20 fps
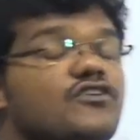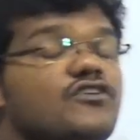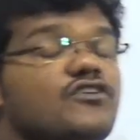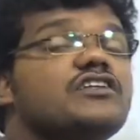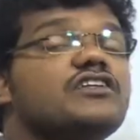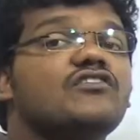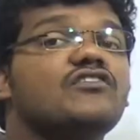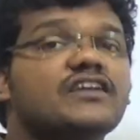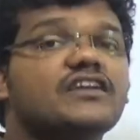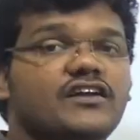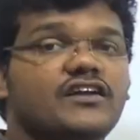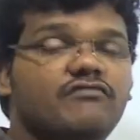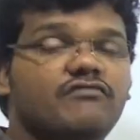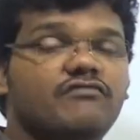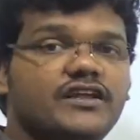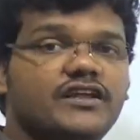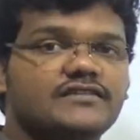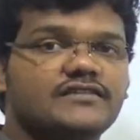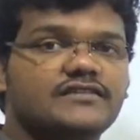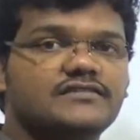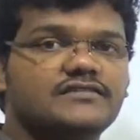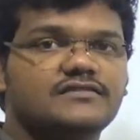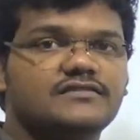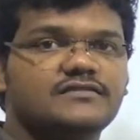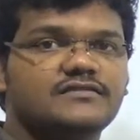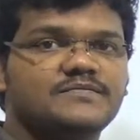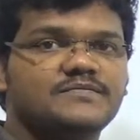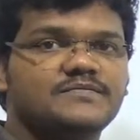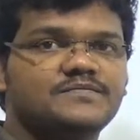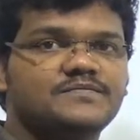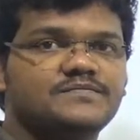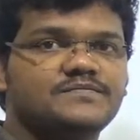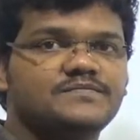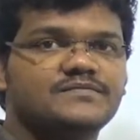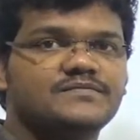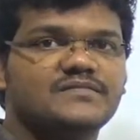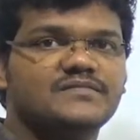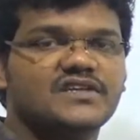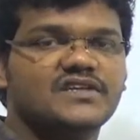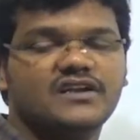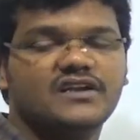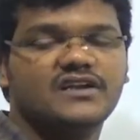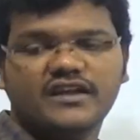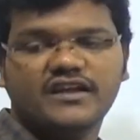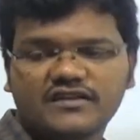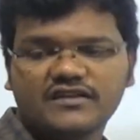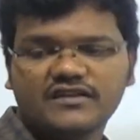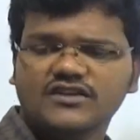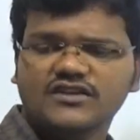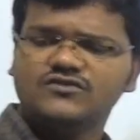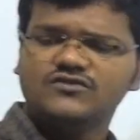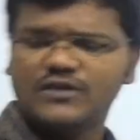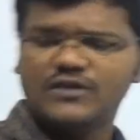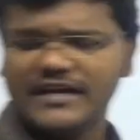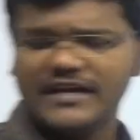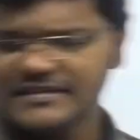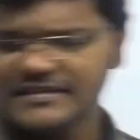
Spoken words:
your convenience. Clear? So let's